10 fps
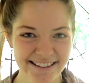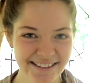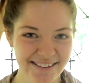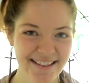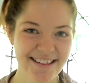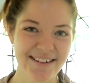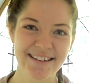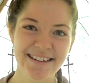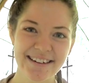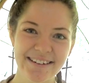also,
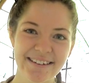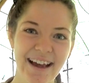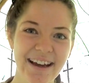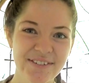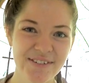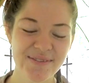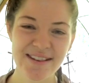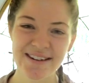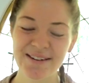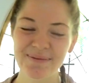you know, like from a
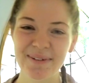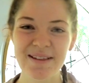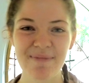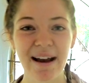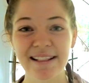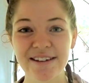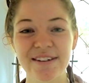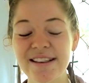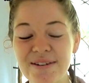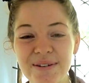certain perspective,
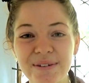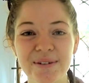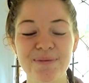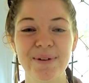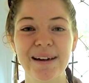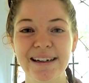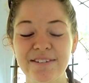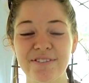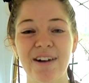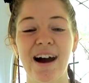it's all
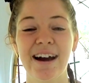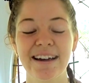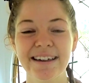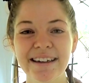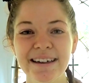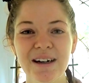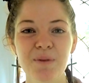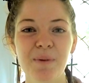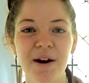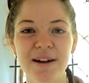completely fine.
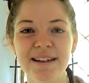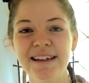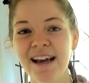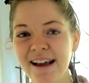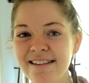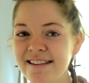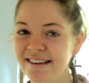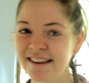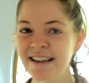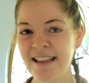But yes,
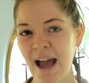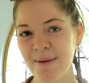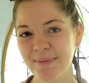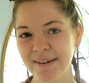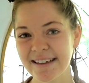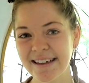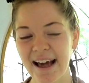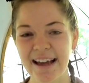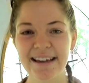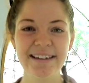things happen,
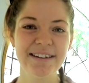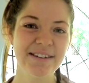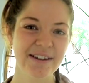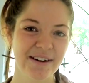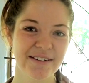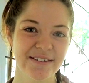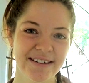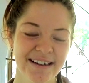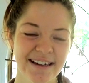like, you know,